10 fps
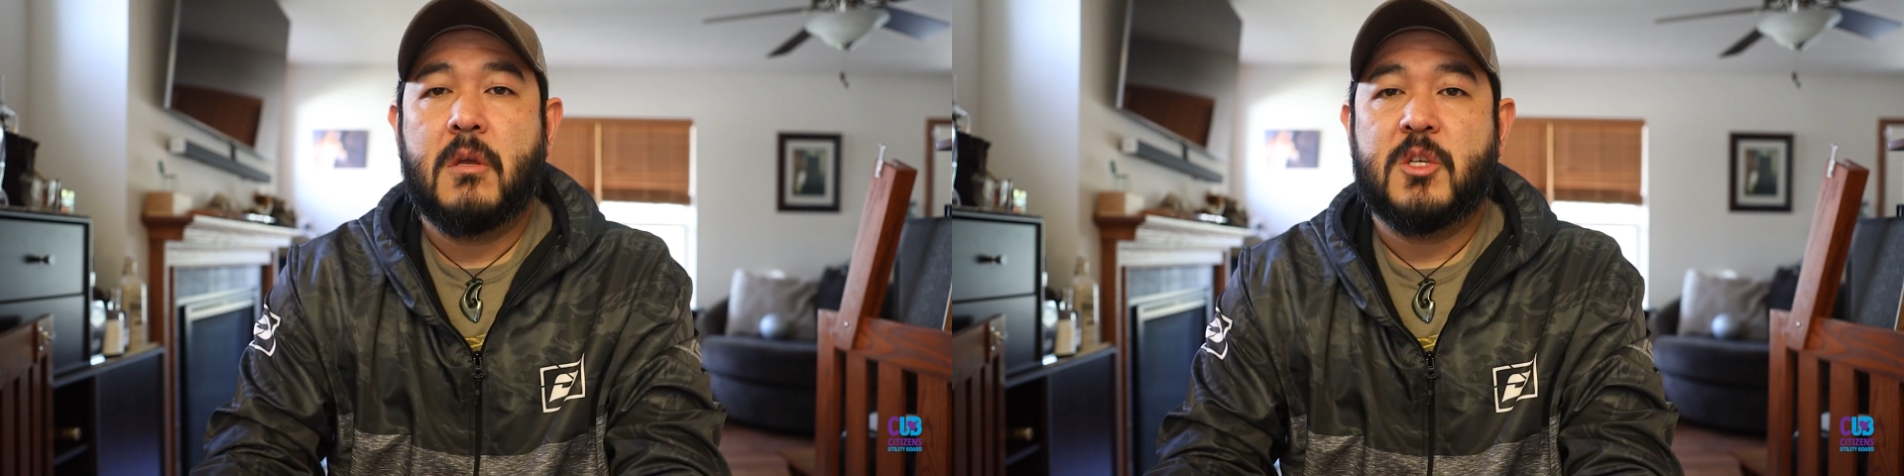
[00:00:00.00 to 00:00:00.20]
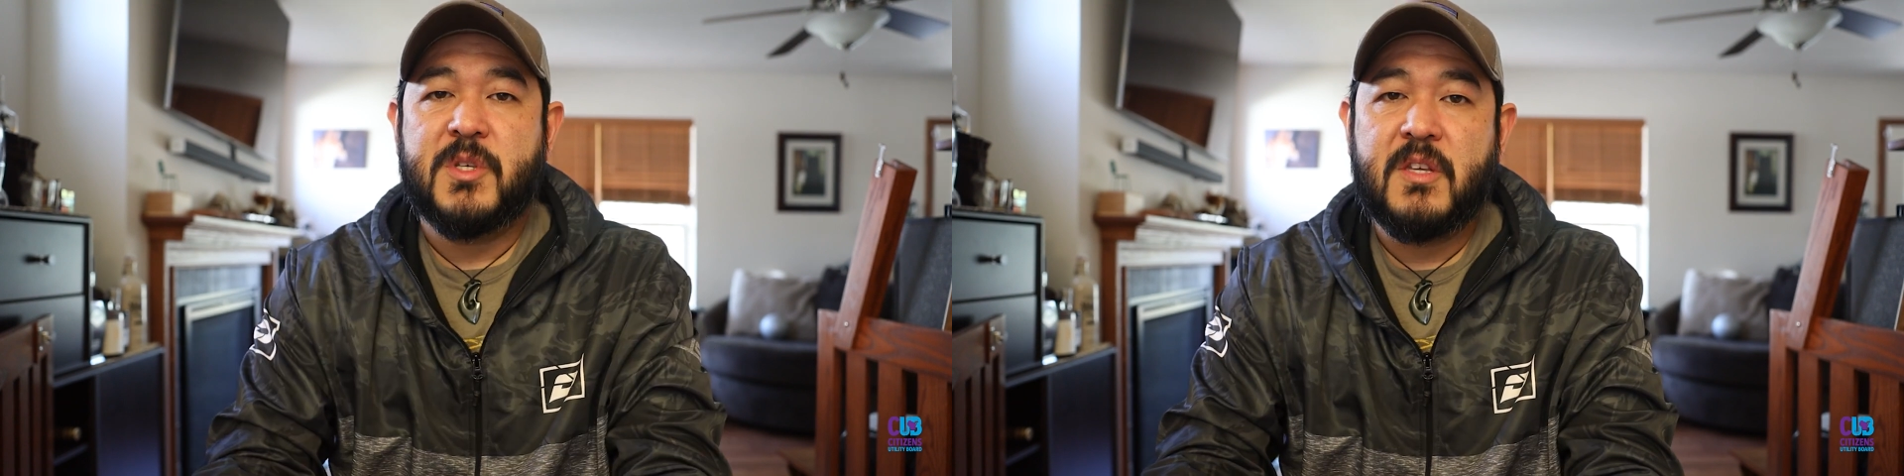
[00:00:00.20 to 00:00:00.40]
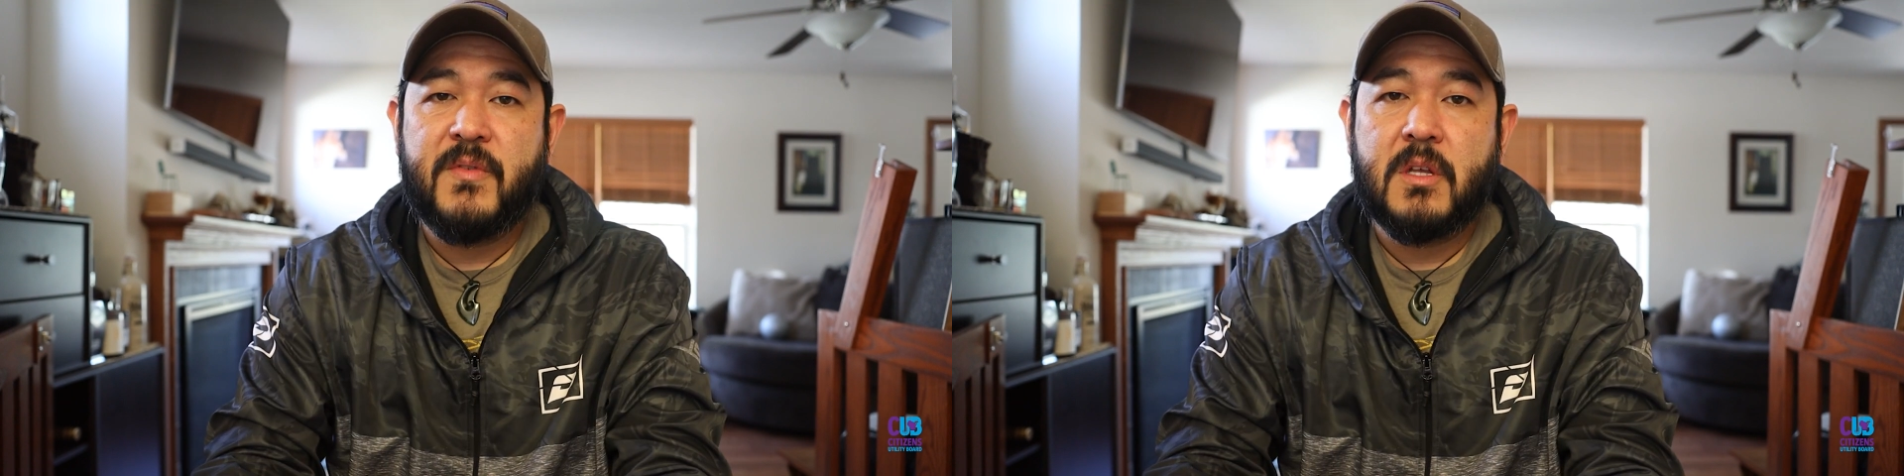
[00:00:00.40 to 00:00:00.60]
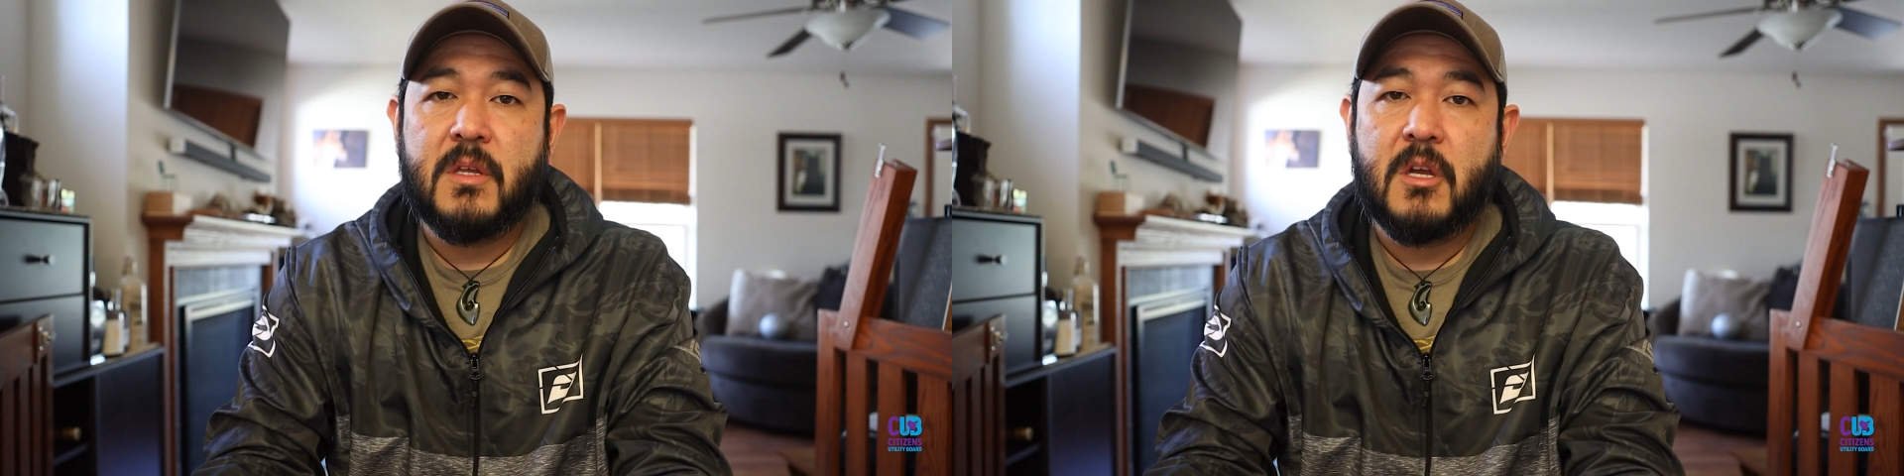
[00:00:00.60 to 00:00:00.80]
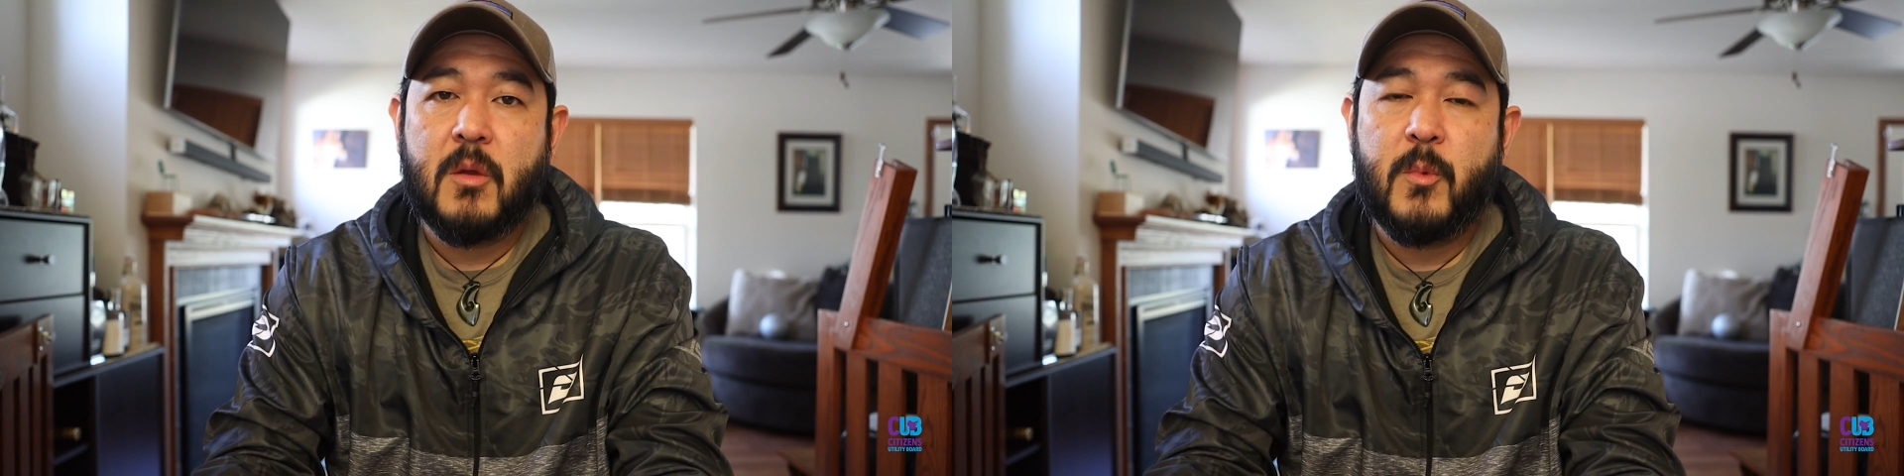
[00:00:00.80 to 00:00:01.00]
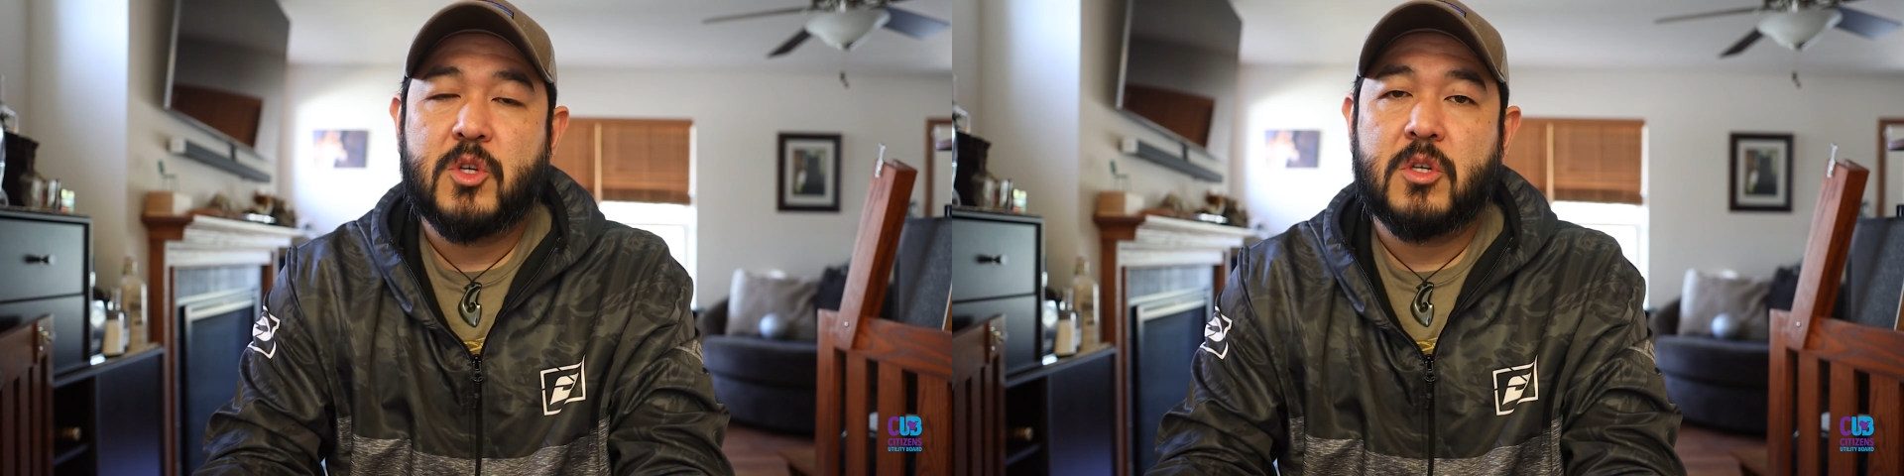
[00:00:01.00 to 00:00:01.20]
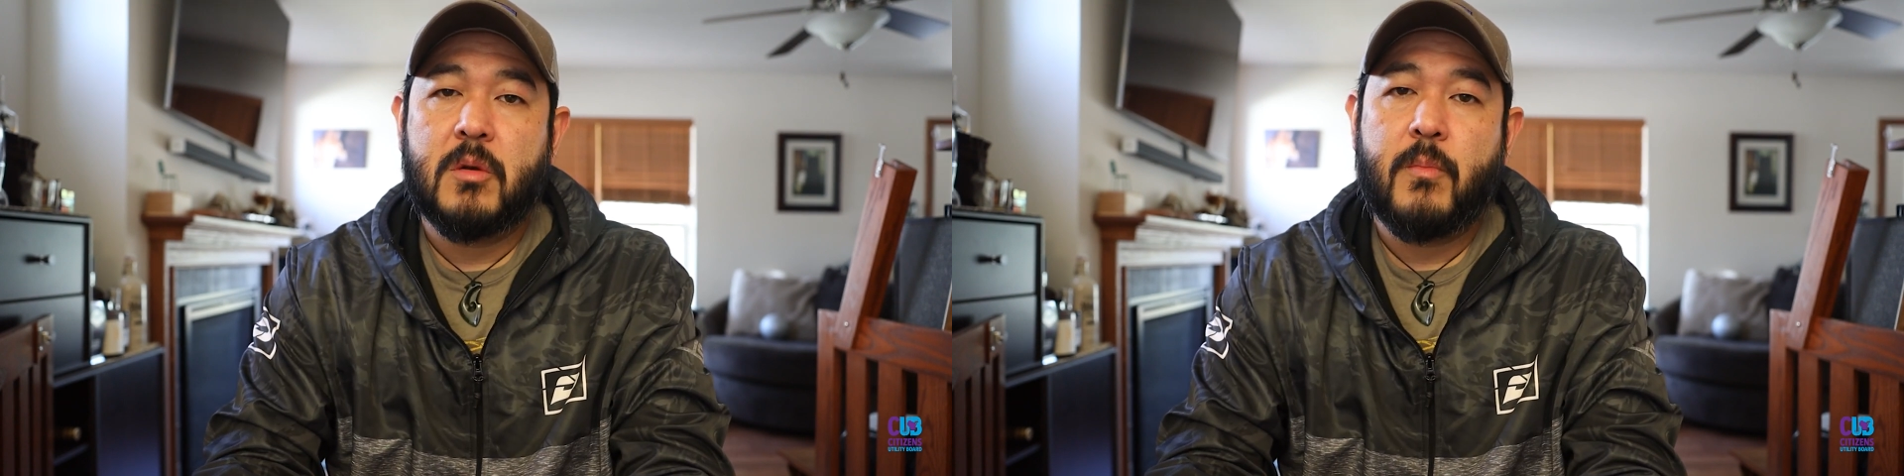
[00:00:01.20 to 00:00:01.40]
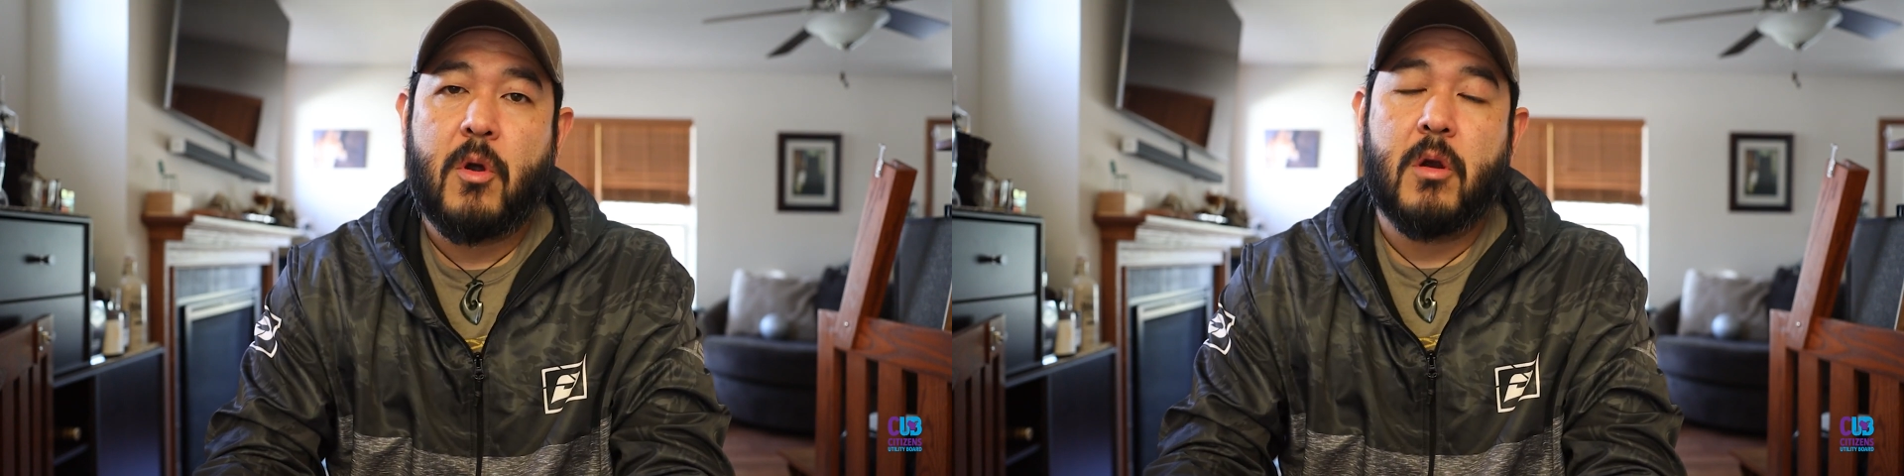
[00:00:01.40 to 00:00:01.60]
Specifically, the Commission
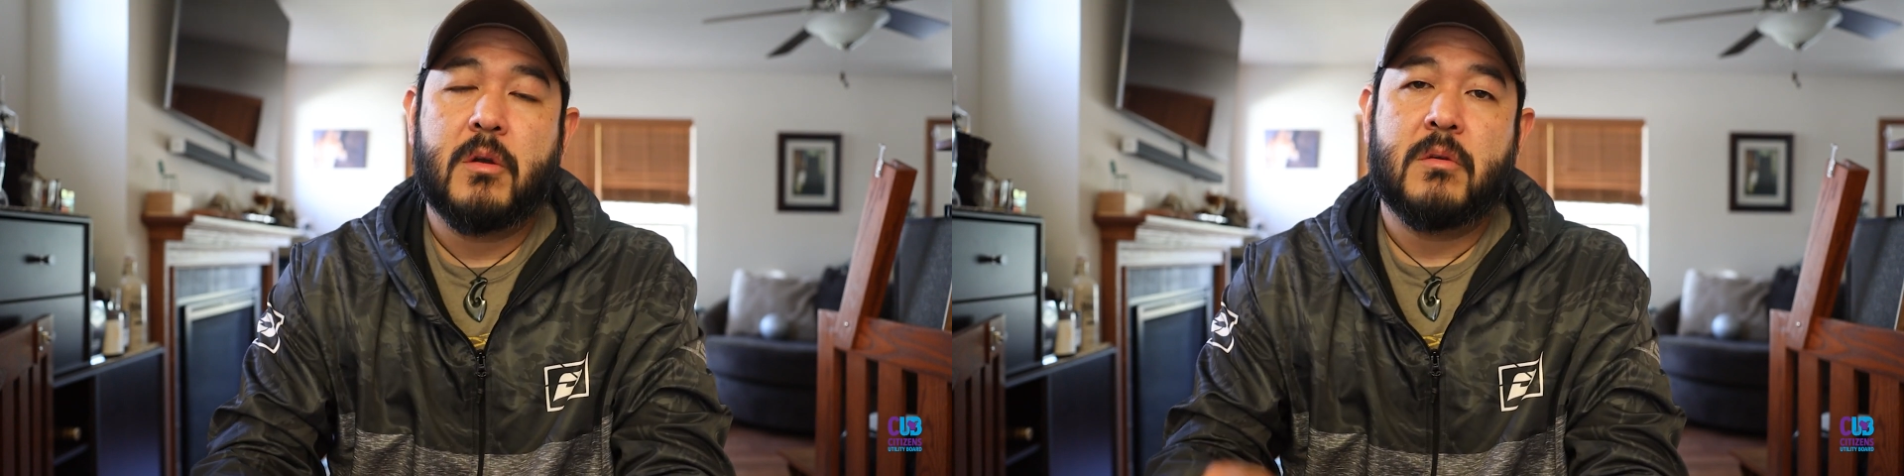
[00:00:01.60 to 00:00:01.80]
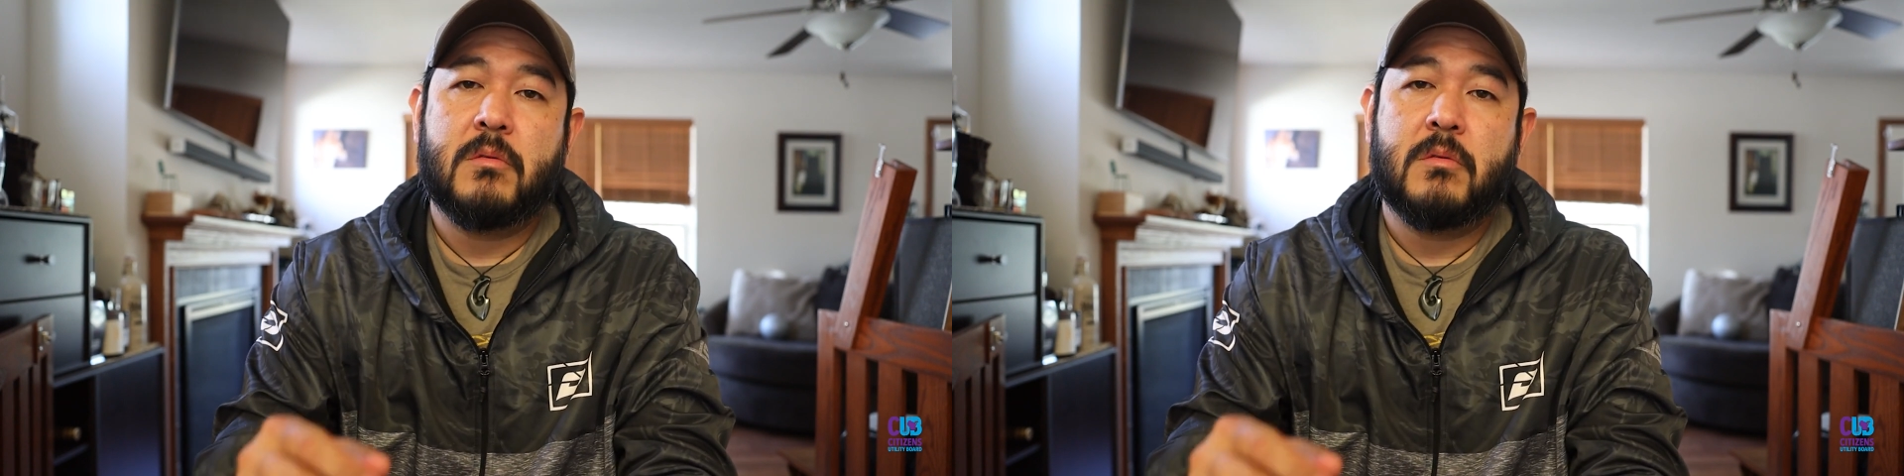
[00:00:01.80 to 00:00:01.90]
had barred